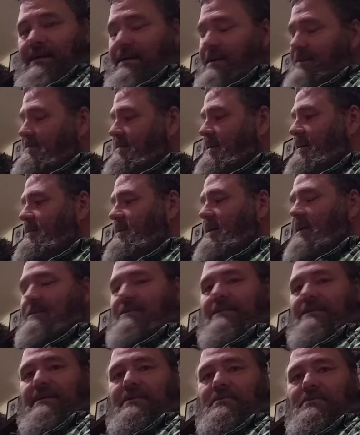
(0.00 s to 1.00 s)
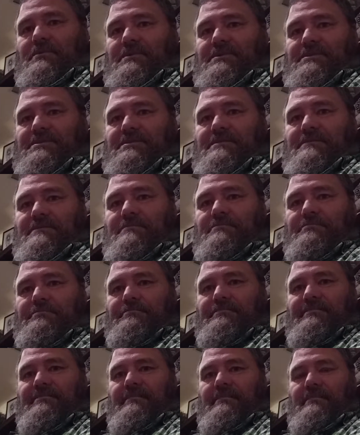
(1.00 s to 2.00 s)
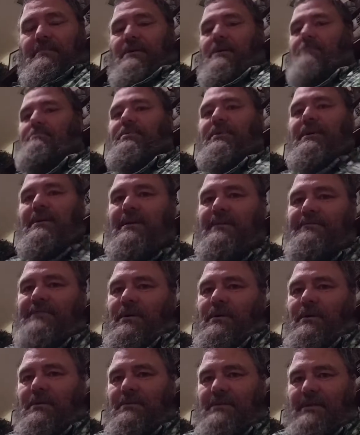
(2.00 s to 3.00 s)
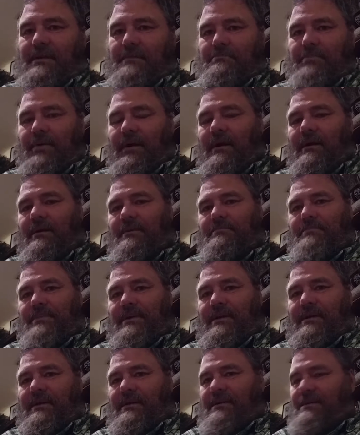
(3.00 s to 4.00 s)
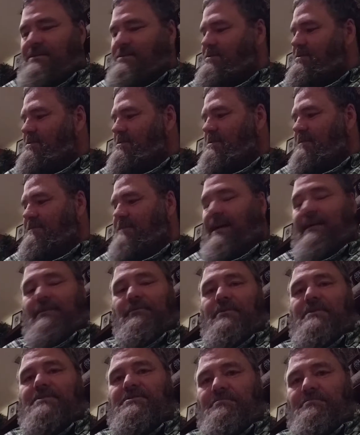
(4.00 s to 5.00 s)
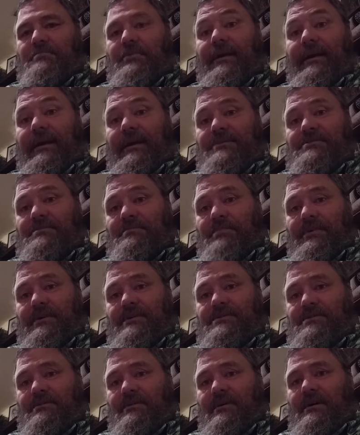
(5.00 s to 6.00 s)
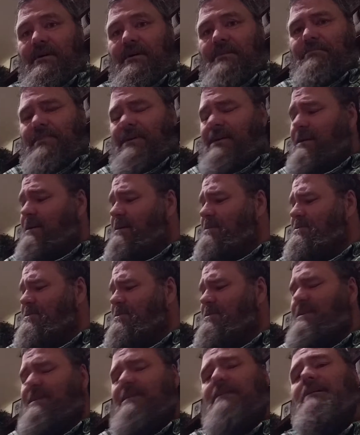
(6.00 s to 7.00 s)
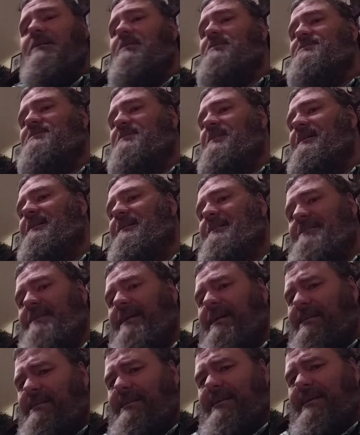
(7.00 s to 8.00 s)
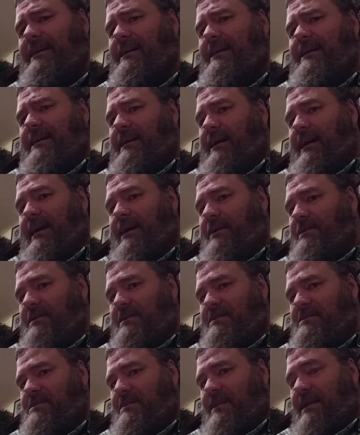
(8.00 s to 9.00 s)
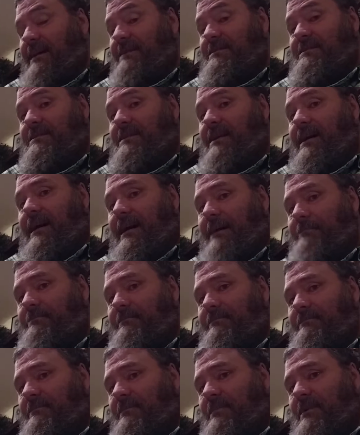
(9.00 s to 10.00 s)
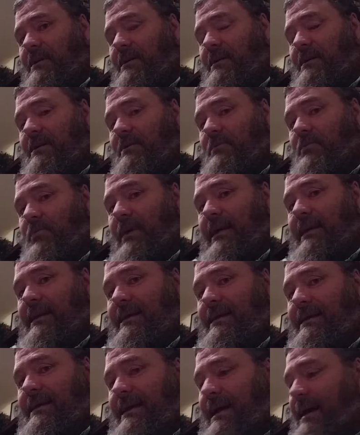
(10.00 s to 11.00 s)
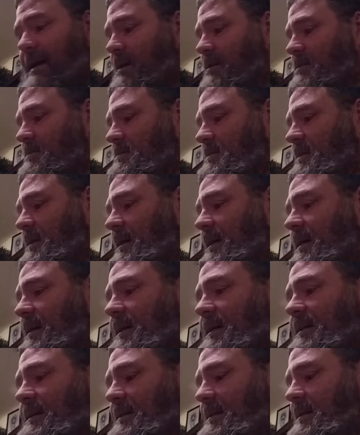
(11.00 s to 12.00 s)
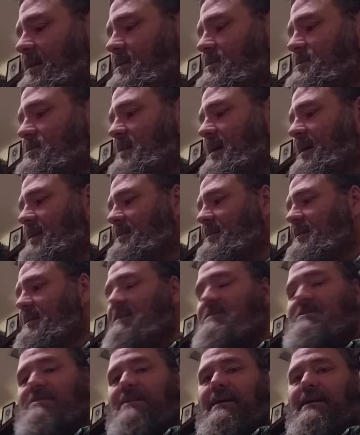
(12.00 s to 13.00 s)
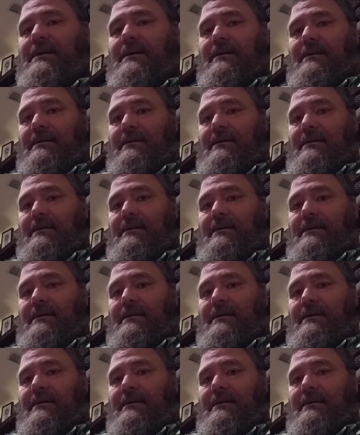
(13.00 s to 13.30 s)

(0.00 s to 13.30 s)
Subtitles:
I found out that it was pretty difficult in part because the factory spring is pretty strong, but I also didn't understand exactly how the slide stop went in and out, and I didn't understand things like